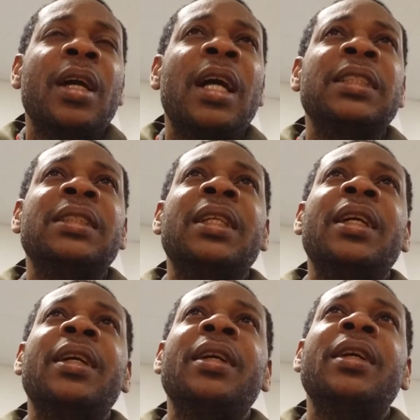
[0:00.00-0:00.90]

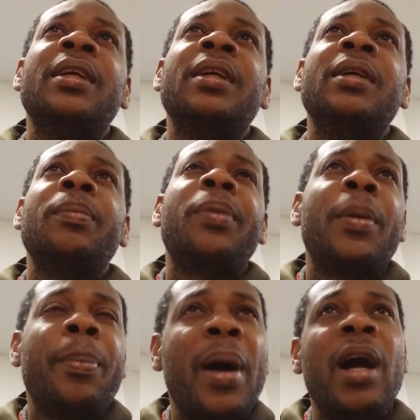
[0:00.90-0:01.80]
and
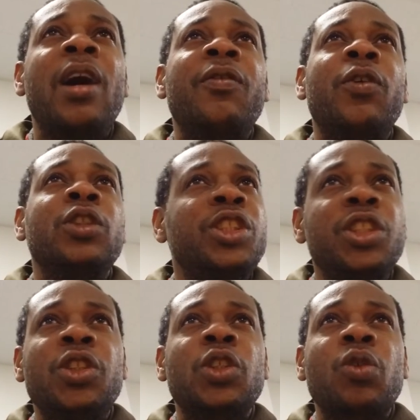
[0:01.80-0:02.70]
prepare for
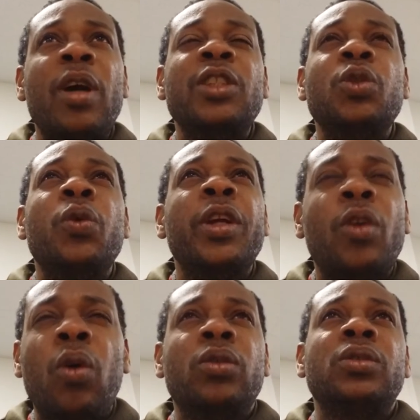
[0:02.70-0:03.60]
Jesus Christ's soon
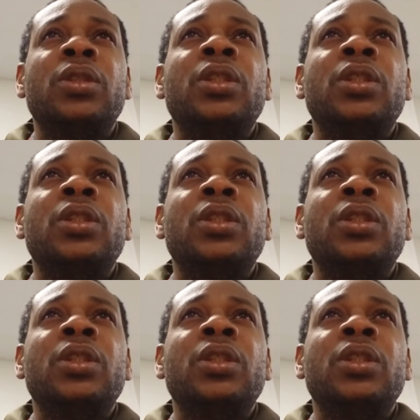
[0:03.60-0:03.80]
return.